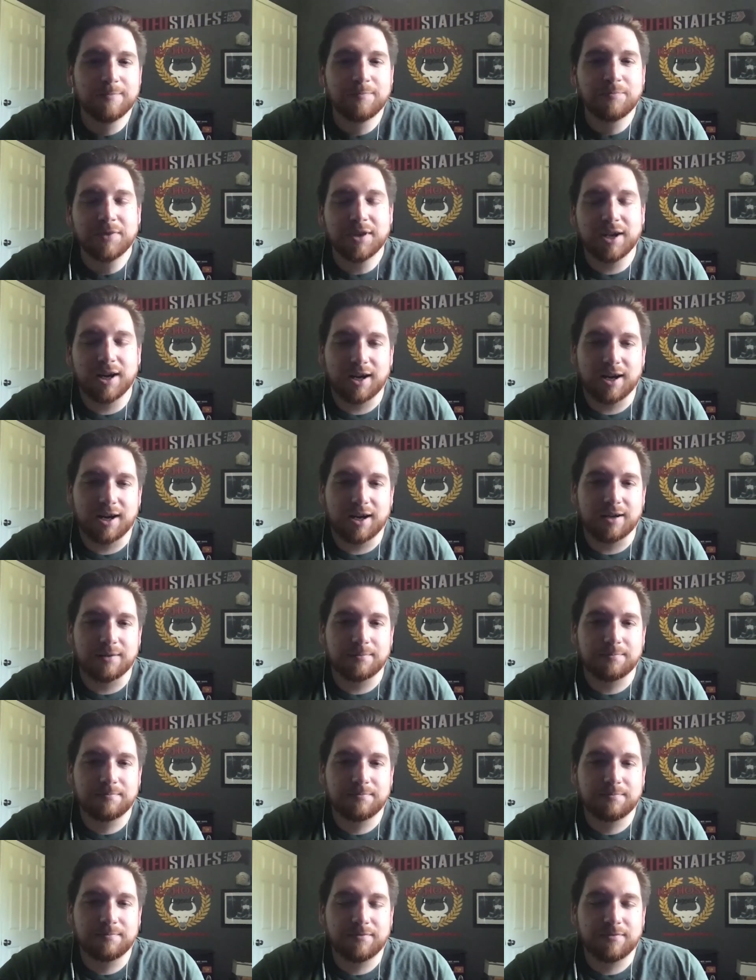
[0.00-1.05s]
uh,
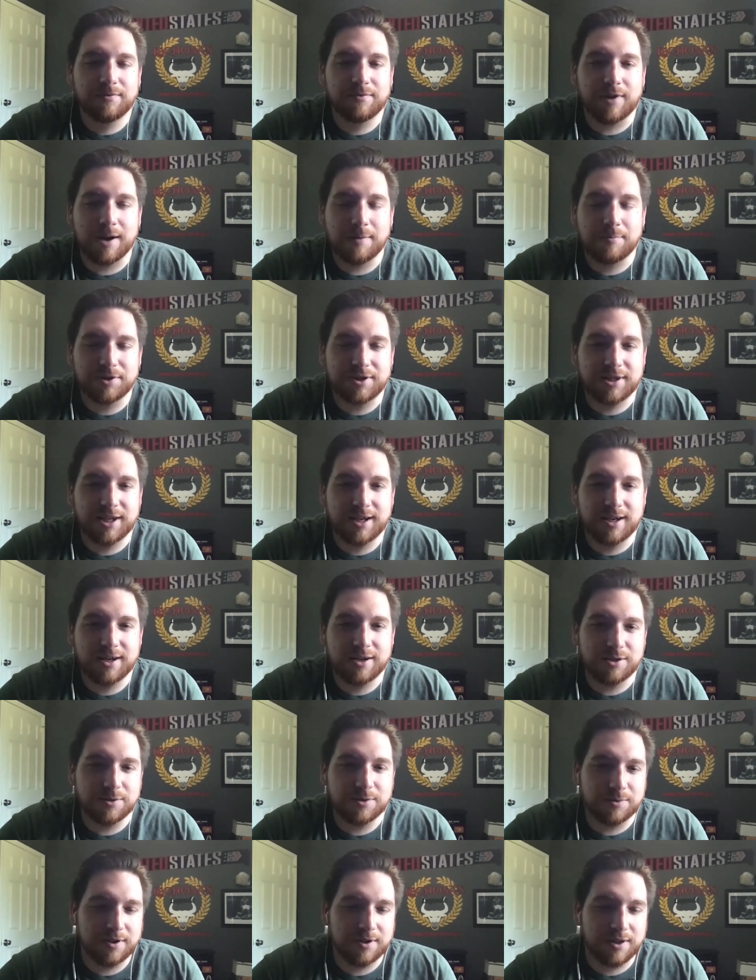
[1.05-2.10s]
fried
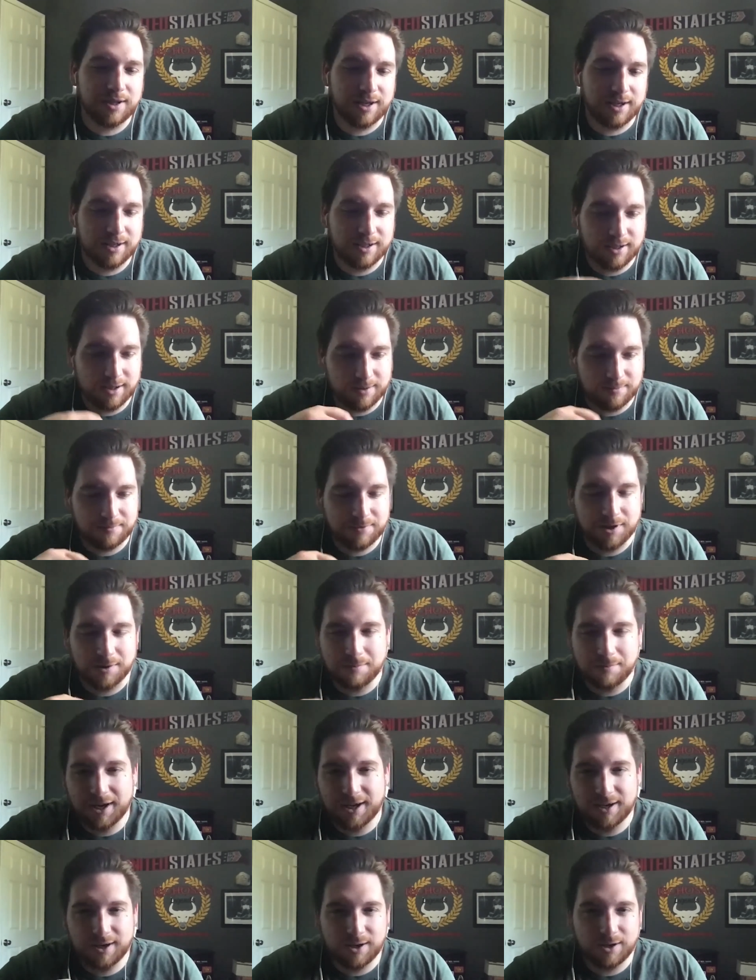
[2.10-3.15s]
potatoes with like a
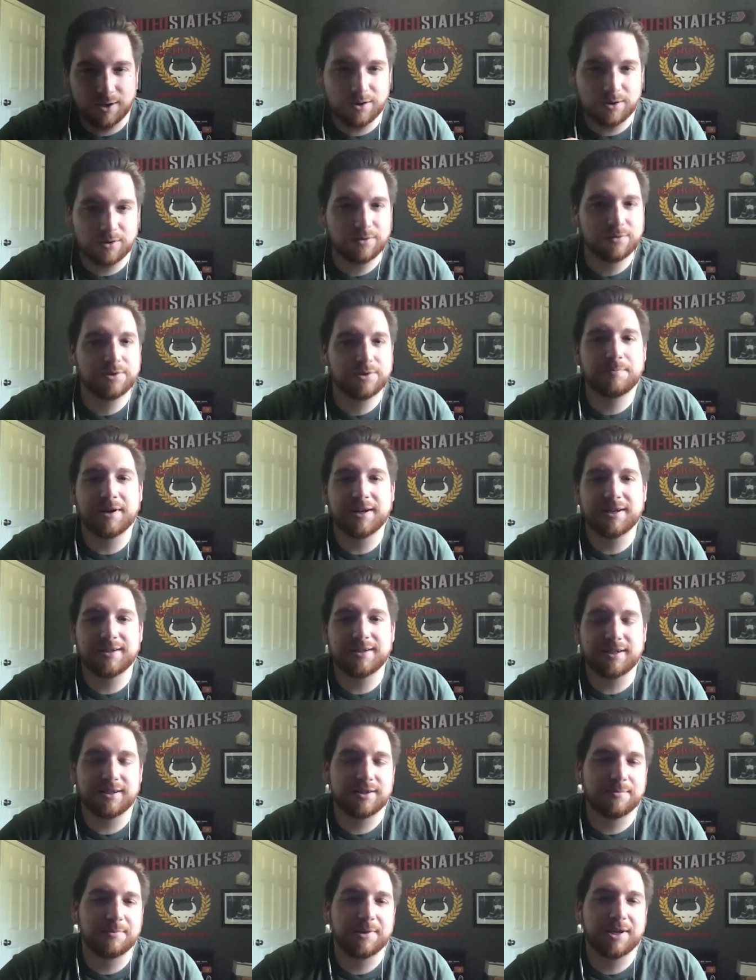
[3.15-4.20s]
tomato, spicy
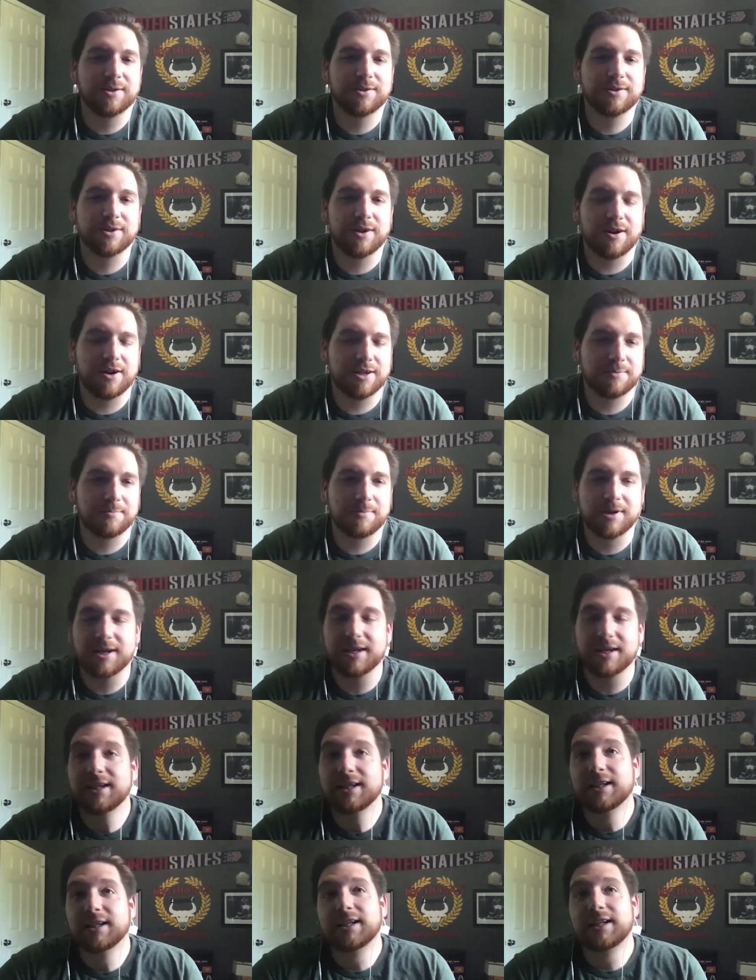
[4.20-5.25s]
tomato sauce. But
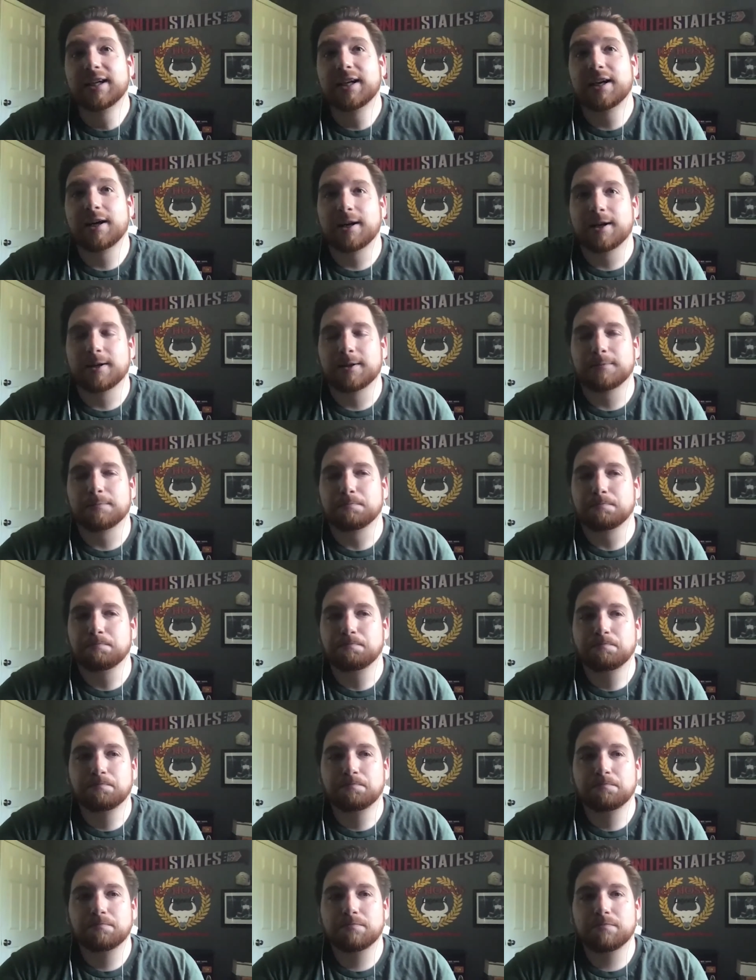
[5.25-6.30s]
um,
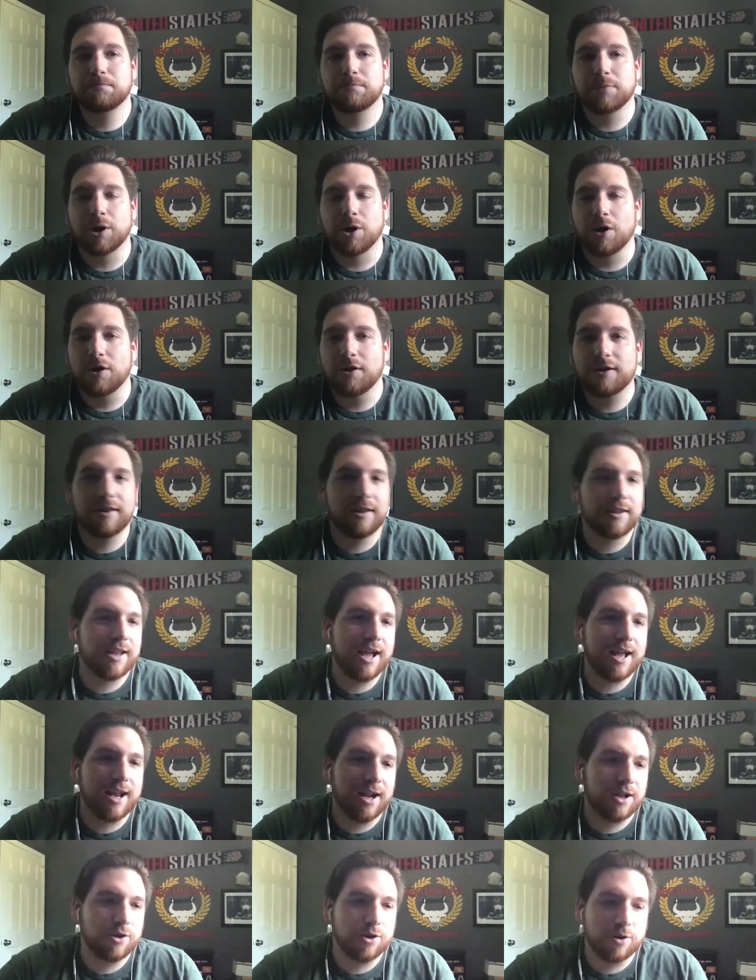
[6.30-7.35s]
but other than that,
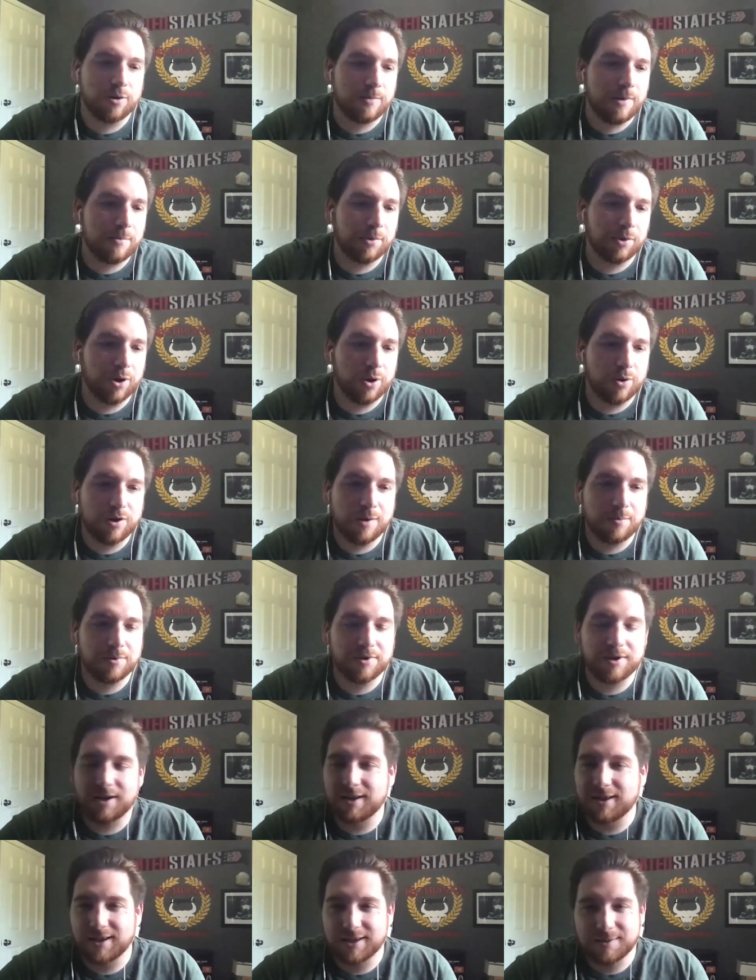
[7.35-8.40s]
I don't remember growing up with
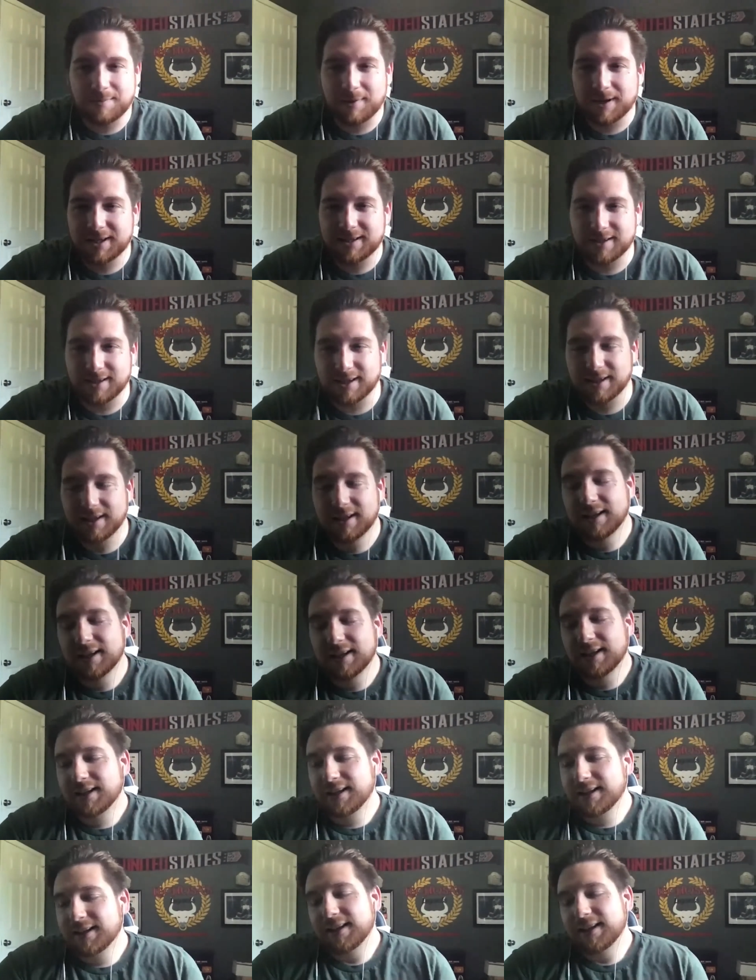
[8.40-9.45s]
anything spicy.
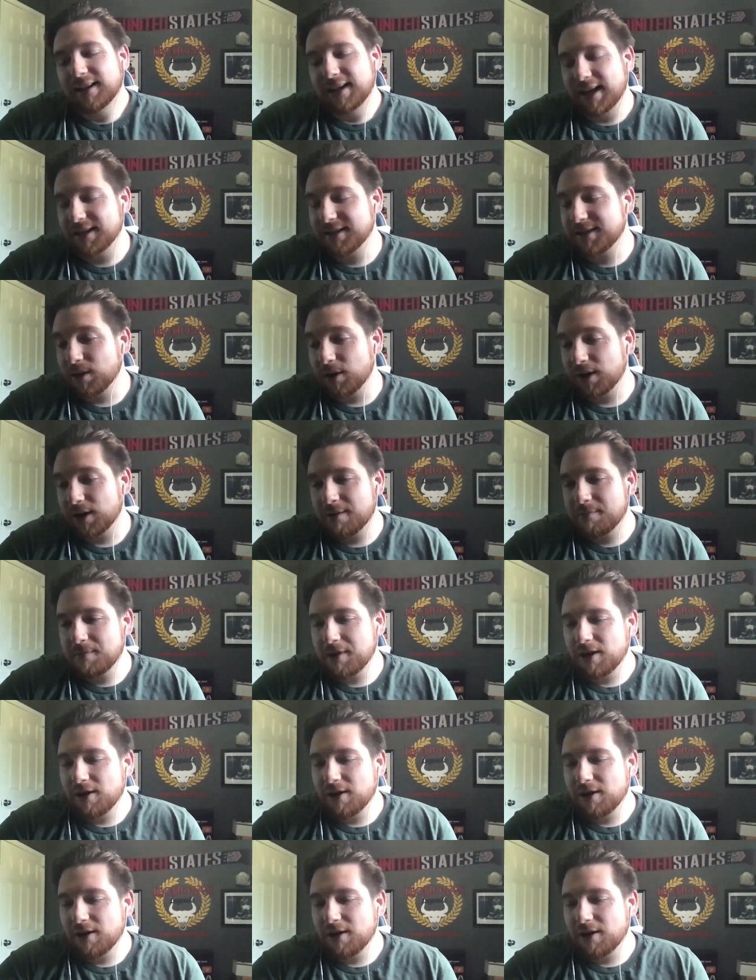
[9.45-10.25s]
And so I came here,